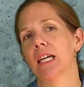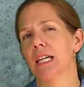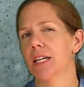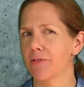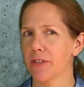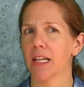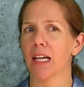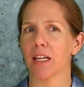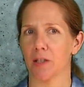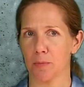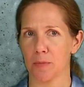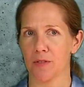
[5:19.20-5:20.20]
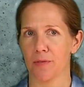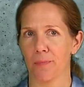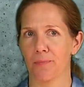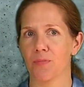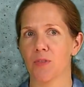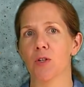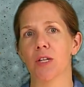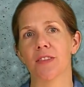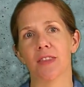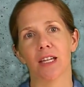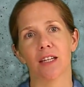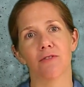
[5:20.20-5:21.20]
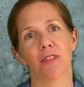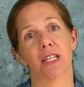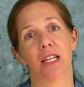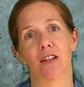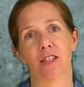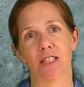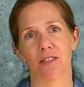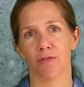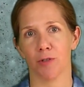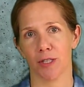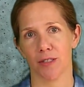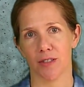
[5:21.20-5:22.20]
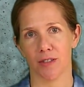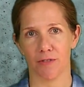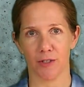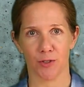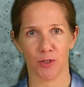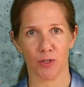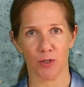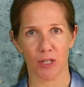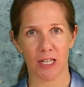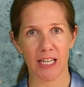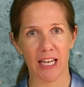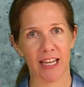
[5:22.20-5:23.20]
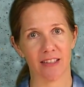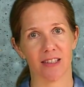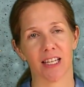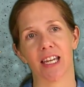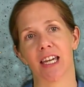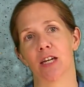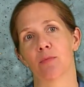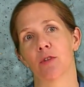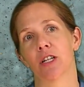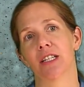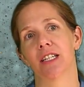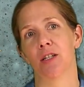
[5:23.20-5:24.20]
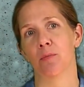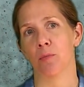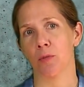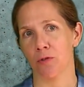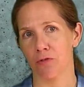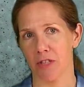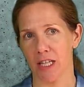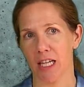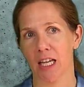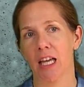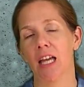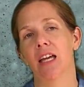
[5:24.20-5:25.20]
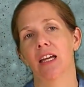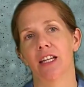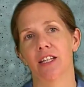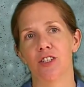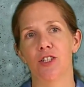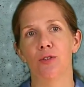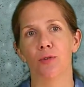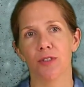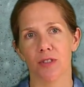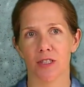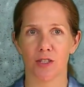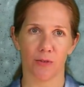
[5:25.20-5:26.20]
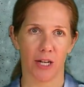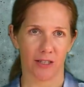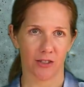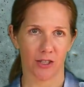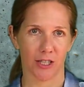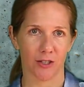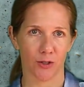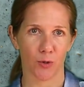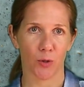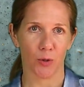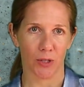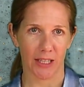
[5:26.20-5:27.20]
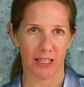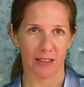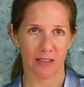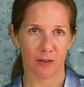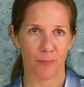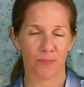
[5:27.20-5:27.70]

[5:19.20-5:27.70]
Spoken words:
If it helps, you can think of the narrative voice of your story as the camera in a movie, and you as the director controlling it.